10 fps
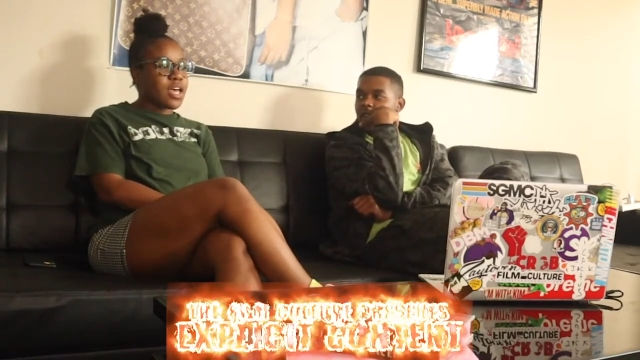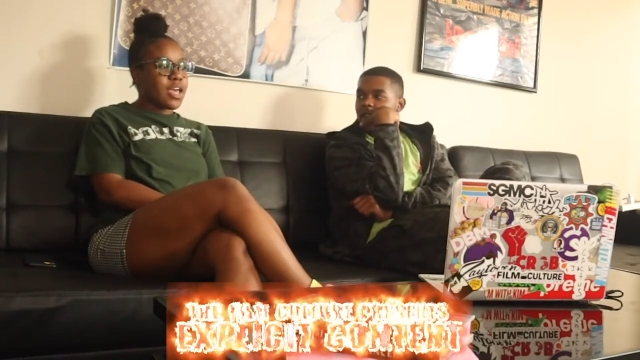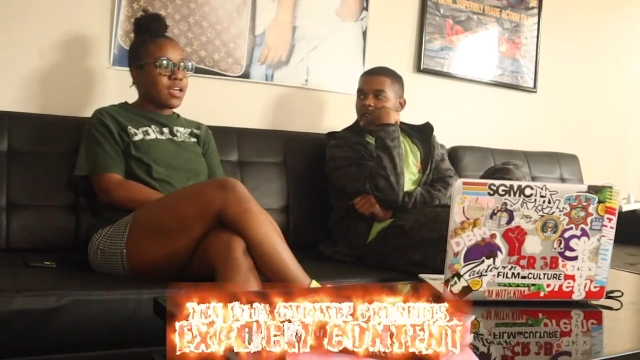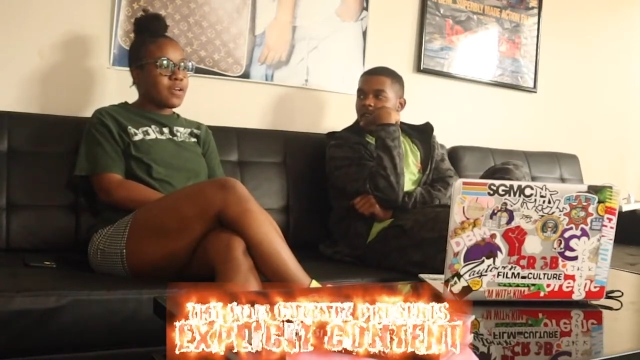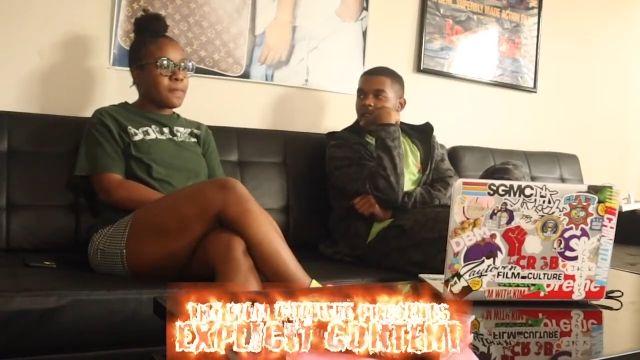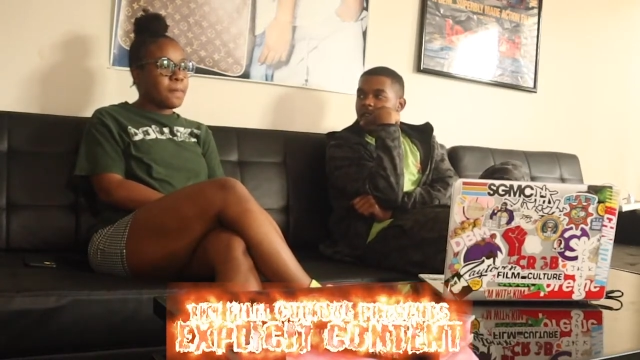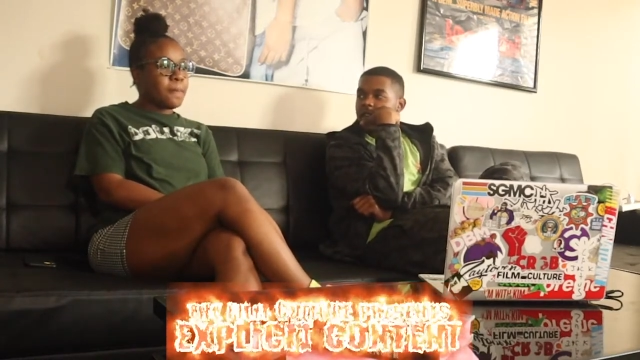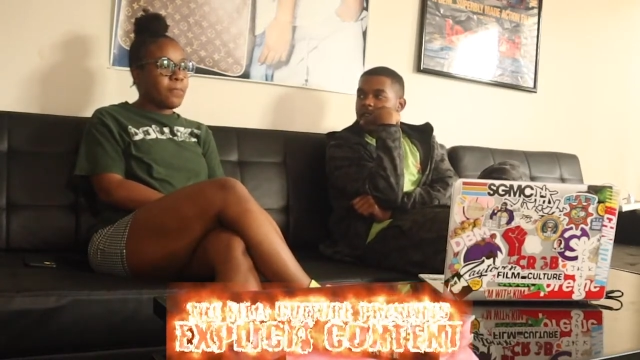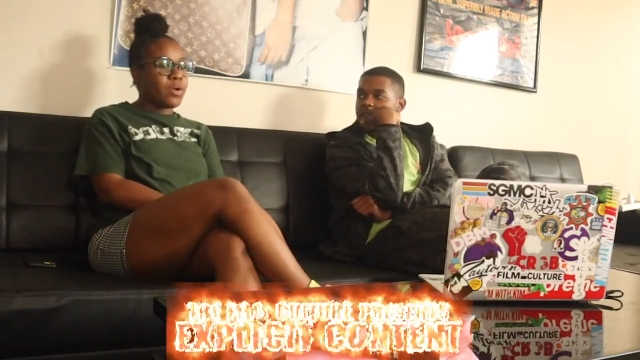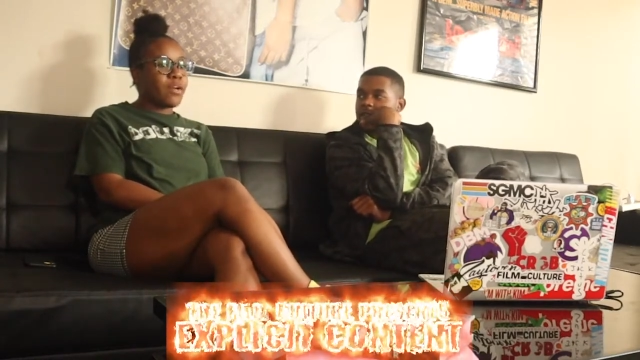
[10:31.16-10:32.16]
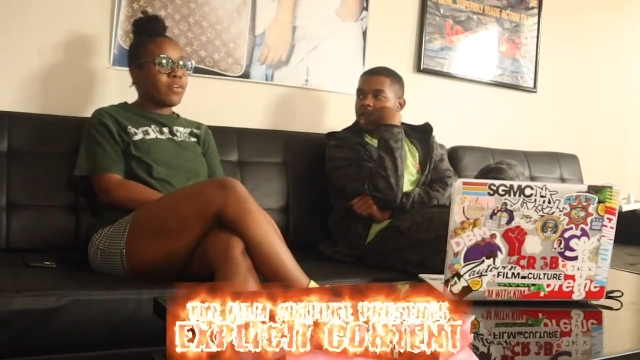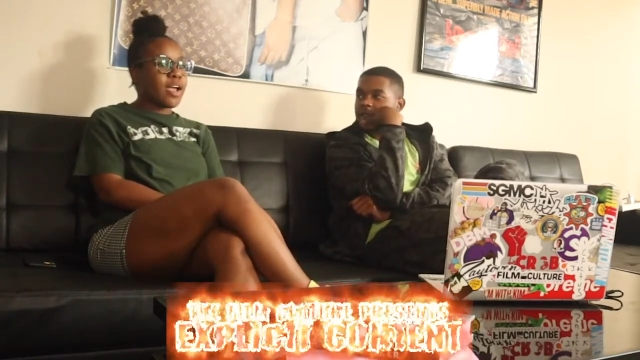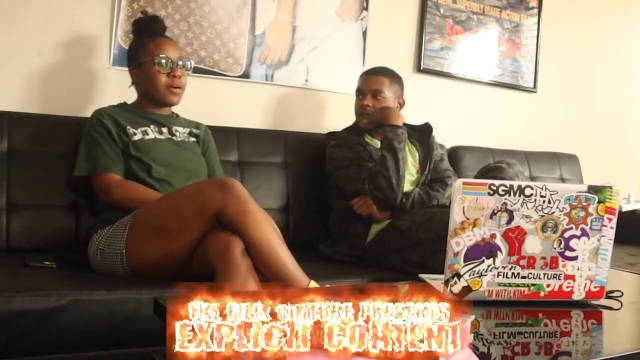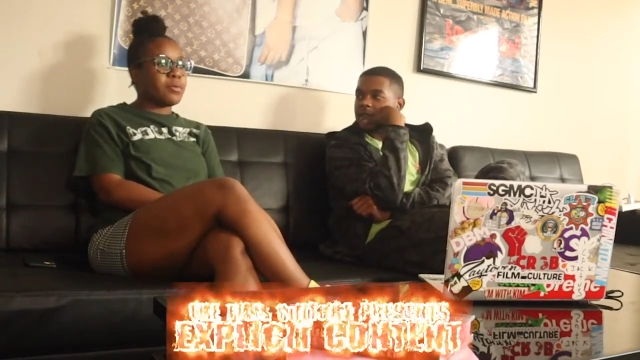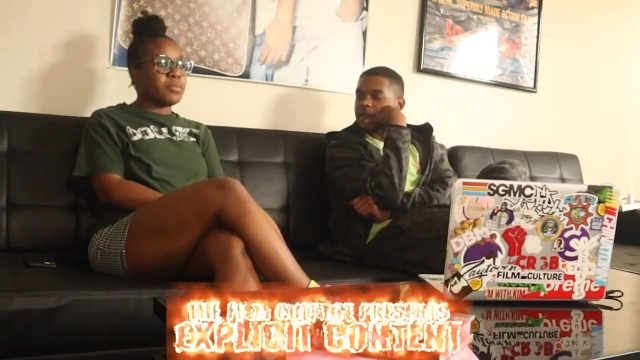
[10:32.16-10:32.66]
Speaker 1: like, whenever
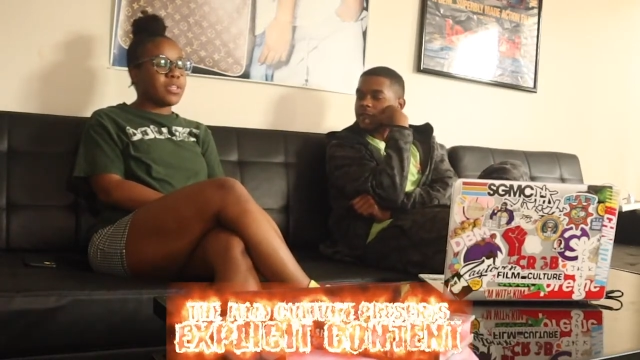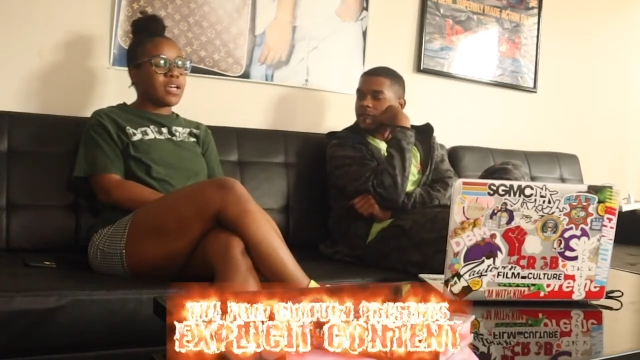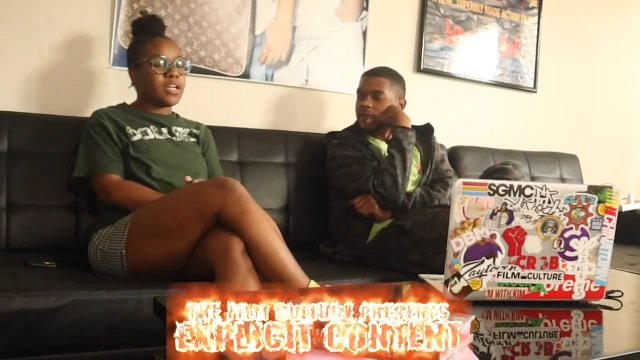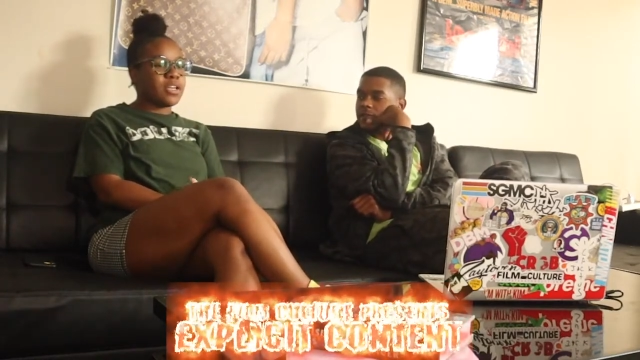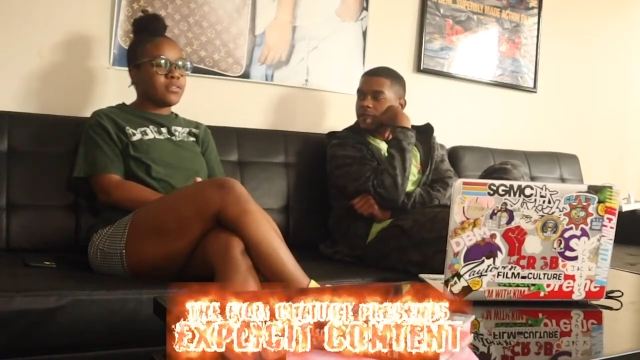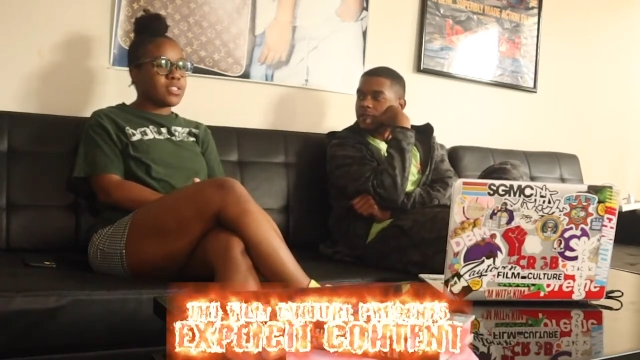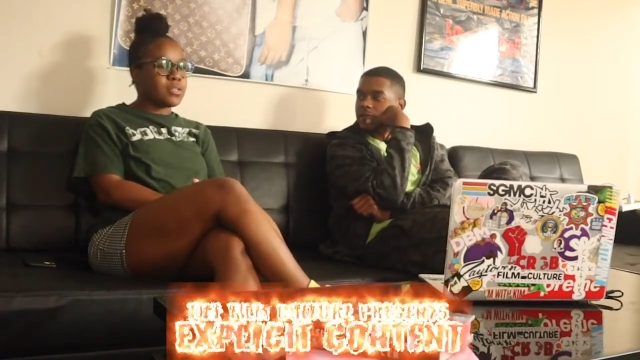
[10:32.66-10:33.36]
I come up with an idea for